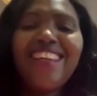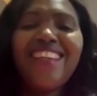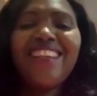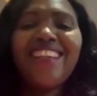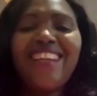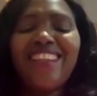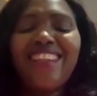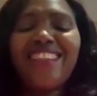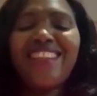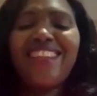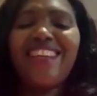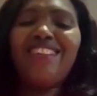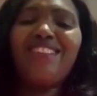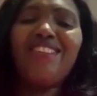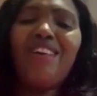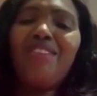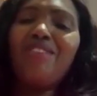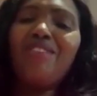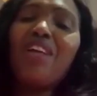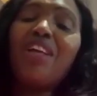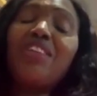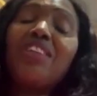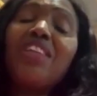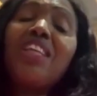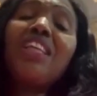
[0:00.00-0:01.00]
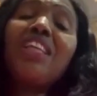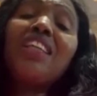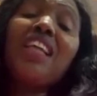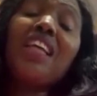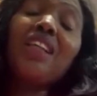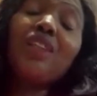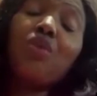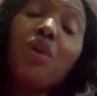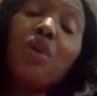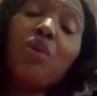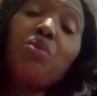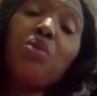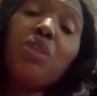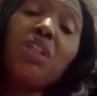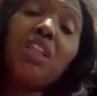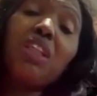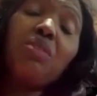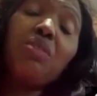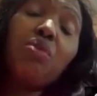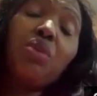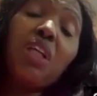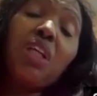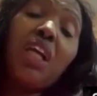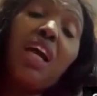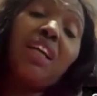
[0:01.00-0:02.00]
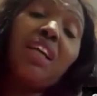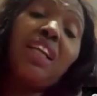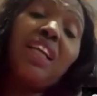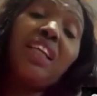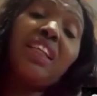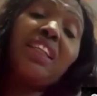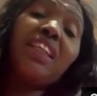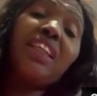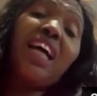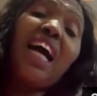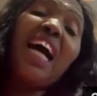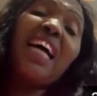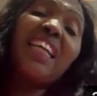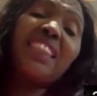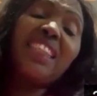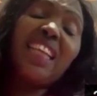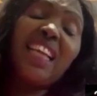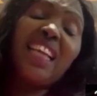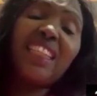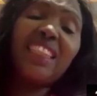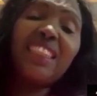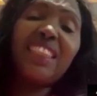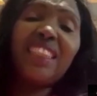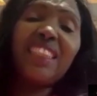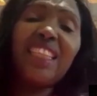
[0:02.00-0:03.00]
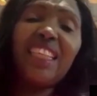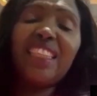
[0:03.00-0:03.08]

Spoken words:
and I think that's why we are like hardened,